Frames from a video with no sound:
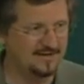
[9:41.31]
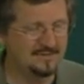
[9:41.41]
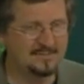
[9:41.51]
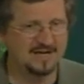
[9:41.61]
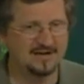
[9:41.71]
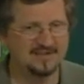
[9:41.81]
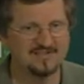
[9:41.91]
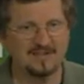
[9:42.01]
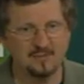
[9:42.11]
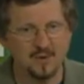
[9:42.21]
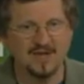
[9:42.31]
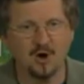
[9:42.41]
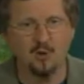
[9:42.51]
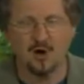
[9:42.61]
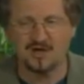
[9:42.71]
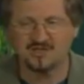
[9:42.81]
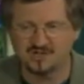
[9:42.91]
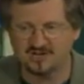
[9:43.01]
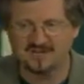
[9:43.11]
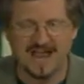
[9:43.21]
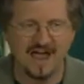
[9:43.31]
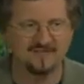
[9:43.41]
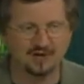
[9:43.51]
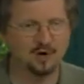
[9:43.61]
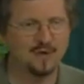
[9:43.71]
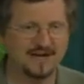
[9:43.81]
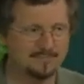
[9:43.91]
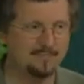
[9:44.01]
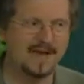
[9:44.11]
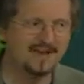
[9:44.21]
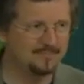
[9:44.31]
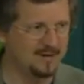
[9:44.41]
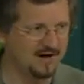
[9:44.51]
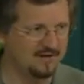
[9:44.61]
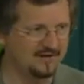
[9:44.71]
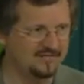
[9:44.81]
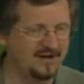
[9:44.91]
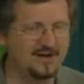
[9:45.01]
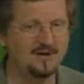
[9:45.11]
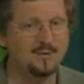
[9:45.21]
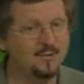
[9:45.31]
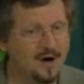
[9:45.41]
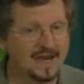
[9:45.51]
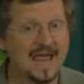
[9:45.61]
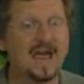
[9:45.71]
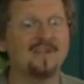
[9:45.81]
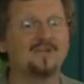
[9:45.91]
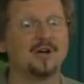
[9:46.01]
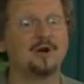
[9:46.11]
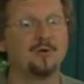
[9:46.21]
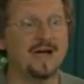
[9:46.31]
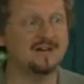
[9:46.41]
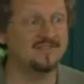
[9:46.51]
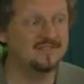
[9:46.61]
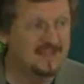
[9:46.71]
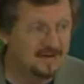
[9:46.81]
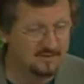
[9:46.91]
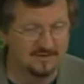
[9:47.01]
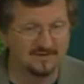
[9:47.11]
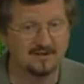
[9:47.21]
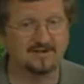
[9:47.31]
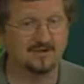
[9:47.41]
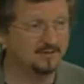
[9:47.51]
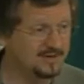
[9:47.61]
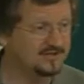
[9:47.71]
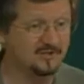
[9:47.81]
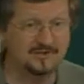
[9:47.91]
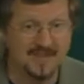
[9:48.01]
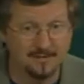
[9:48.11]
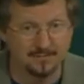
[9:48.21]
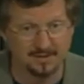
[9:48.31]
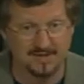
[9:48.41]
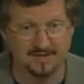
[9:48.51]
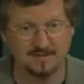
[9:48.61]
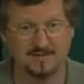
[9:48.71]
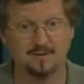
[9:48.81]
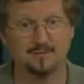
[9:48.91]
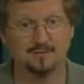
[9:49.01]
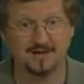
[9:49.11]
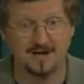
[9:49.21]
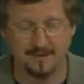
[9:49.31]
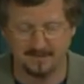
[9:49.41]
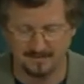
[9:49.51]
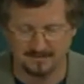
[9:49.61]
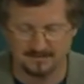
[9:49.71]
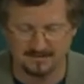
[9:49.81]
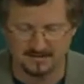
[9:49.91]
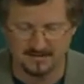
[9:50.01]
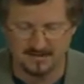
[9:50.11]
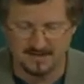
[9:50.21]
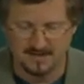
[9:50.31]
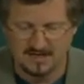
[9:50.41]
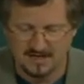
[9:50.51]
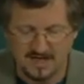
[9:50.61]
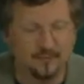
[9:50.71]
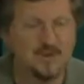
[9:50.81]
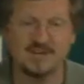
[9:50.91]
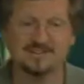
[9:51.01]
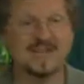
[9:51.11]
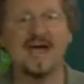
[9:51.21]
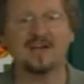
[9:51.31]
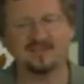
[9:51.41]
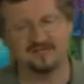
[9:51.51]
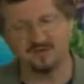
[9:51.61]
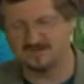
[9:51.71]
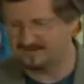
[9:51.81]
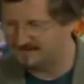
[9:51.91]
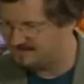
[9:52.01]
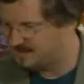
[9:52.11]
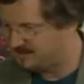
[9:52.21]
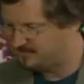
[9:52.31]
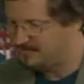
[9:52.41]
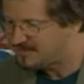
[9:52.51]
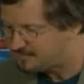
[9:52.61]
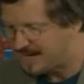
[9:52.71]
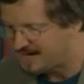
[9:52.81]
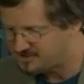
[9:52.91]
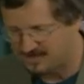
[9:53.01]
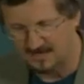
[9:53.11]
Because we don't want to just have correct base pairings. We want to have the correct sequence of the original template that we were copying. If we just guessed, if we just said, there's a mismatch,